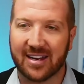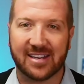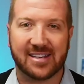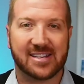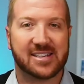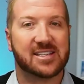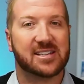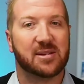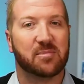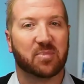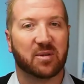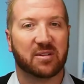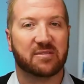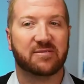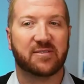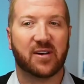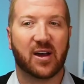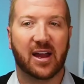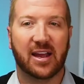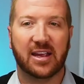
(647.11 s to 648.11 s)

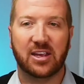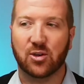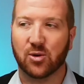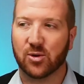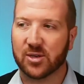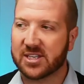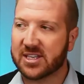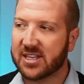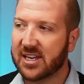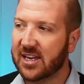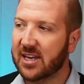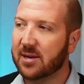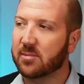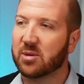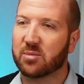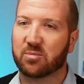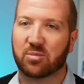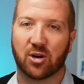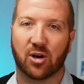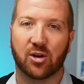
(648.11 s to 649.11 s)
simplify your team
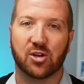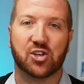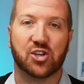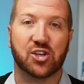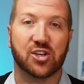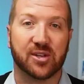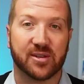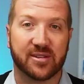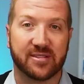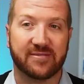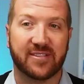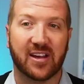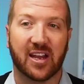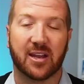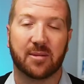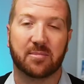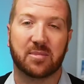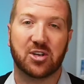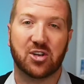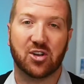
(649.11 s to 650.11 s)
approach and your
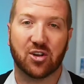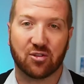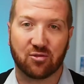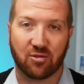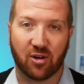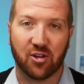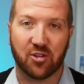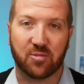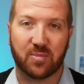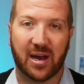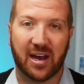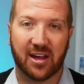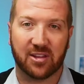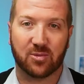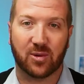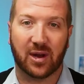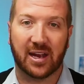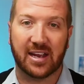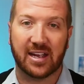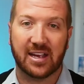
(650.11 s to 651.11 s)
development, your growth pathway.